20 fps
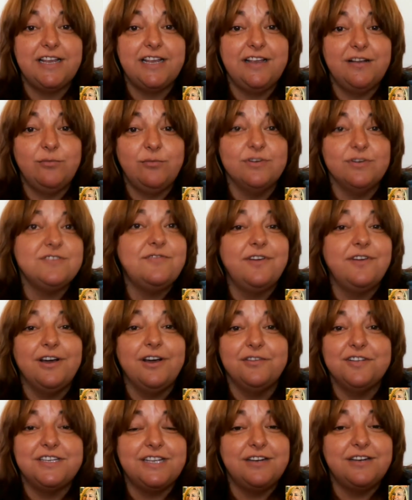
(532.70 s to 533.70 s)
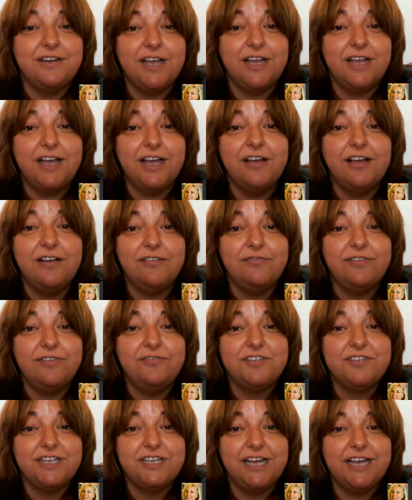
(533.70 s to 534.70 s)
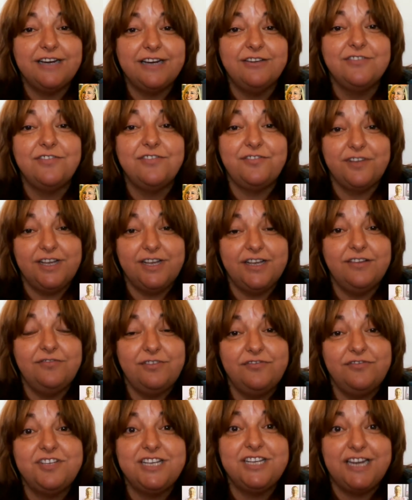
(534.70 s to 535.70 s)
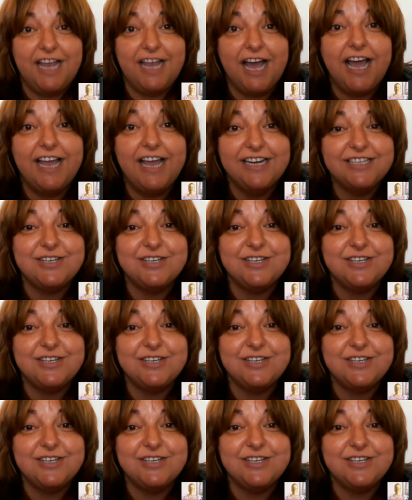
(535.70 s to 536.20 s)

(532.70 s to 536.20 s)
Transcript: was founded in 1559,